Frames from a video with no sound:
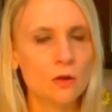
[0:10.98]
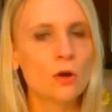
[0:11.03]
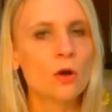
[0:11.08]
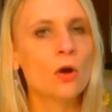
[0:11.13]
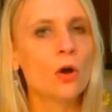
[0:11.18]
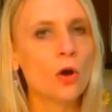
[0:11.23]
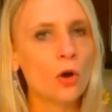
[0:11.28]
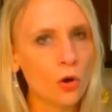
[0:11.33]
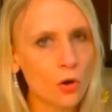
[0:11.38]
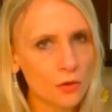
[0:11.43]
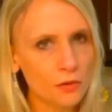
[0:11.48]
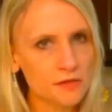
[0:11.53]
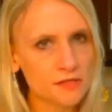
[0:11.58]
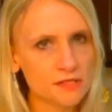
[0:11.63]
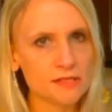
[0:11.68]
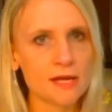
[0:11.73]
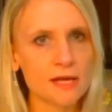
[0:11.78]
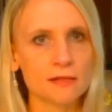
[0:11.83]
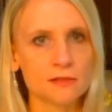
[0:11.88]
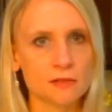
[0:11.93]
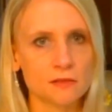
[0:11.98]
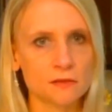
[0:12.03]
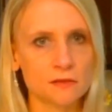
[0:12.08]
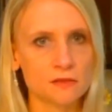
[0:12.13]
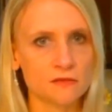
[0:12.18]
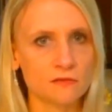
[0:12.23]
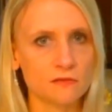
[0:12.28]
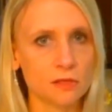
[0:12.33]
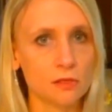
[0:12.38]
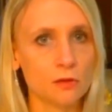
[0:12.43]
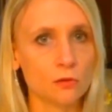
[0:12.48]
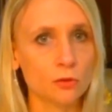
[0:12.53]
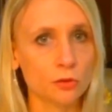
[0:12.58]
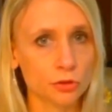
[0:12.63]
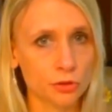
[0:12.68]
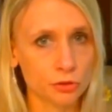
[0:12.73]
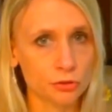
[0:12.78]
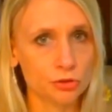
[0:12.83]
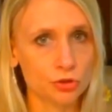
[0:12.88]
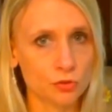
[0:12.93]
All the snacks in this video are
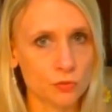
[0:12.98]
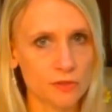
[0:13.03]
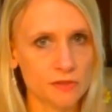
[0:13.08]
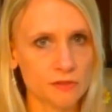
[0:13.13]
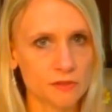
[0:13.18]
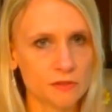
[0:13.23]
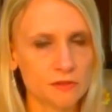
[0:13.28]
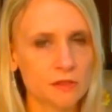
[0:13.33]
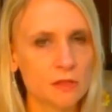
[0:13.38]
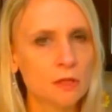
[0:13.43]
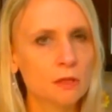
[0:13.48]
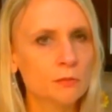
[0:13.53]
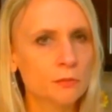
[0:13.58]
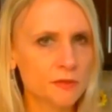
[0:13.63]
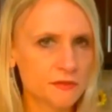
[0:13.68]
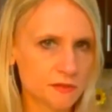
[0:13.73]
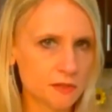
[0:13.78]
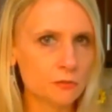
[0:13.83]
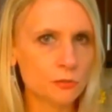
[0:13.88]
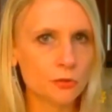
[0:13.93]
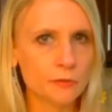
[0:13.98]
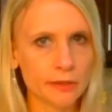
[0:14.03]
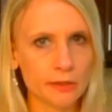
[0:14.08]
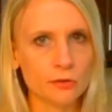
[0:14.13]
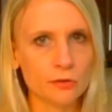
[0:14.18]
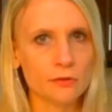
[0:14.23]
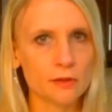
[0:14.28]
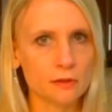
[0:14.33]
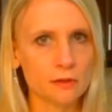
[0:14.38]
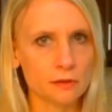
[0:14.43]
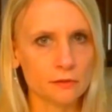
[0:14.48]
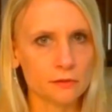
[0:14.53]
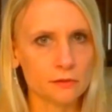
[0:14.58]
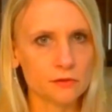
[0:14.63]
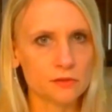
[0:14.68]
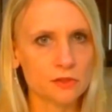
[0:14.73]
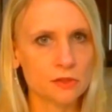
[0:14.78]
good choices, but some are better than others.